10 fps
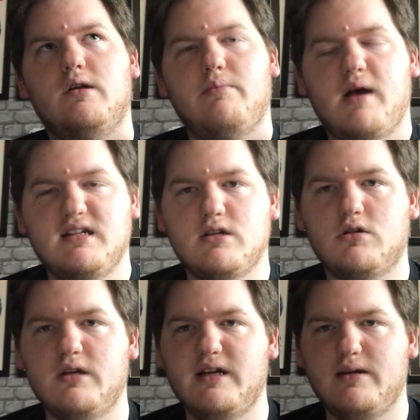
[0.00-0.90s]

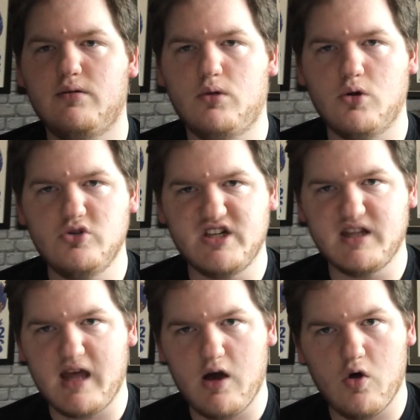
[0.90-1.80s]
basically losing
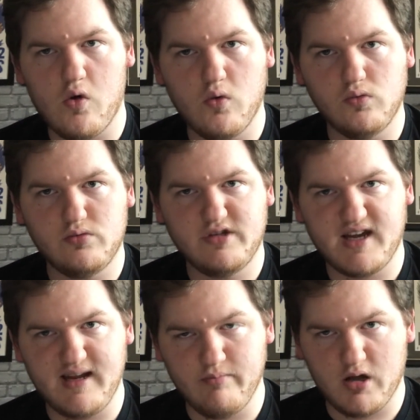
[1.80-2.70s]
their whole
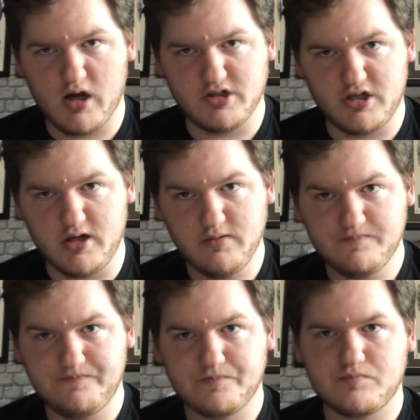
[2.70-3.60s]
team last year,
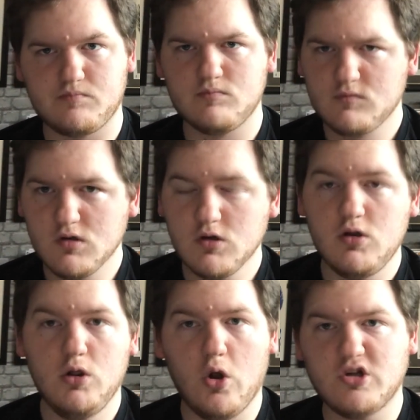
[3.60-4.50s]

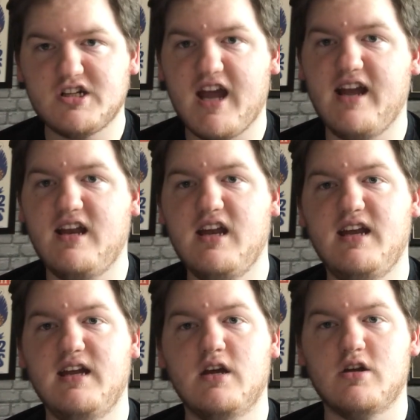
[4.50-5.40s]
lost KD,
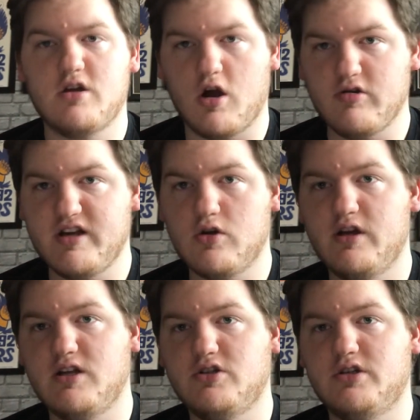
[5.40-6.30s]
Curry got
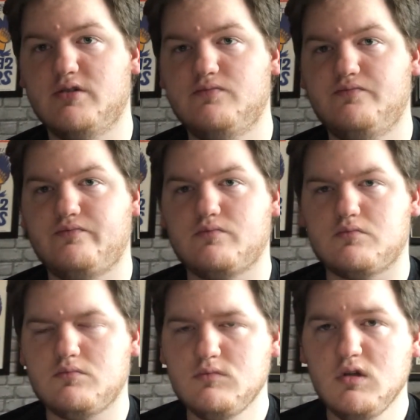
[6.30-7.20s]
injured,
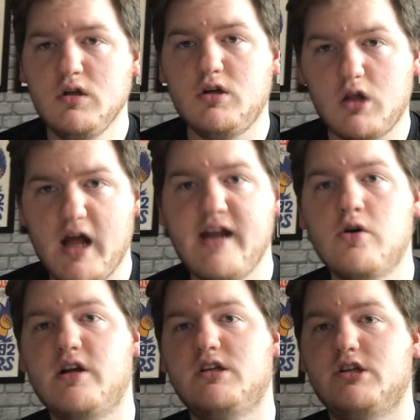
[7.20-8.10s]
Clay
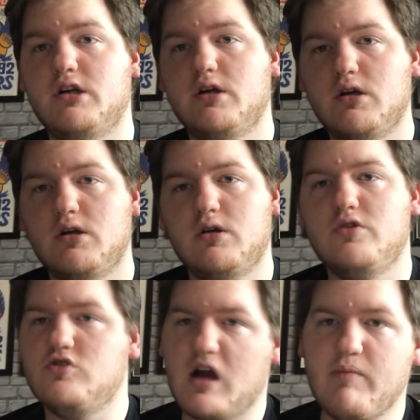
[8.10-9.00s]
got injured,
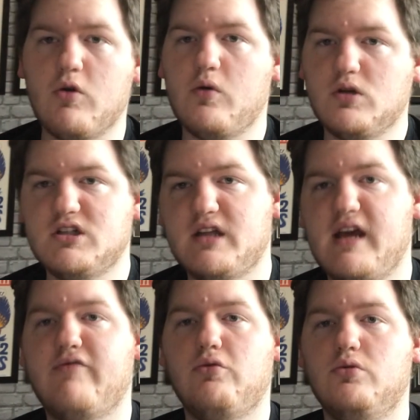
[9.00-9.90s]
Draymond wasn't there
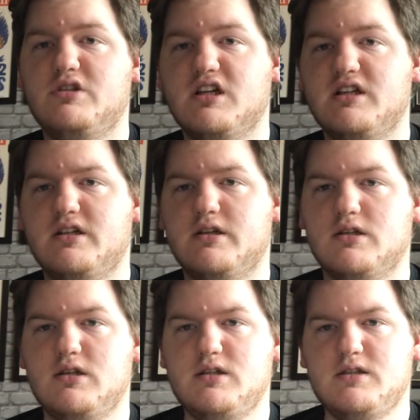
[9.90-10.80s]
full season,
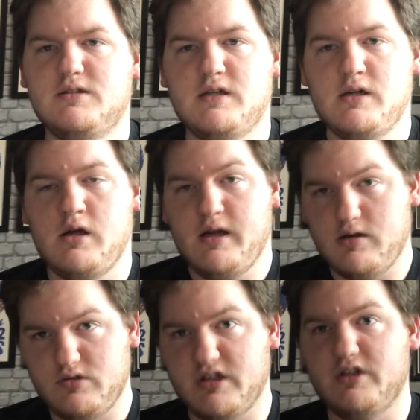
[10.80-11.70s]
he
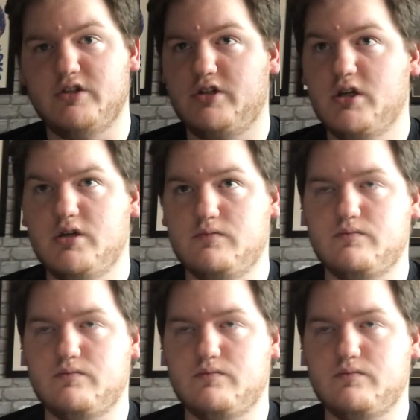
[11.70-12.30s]
was injured too.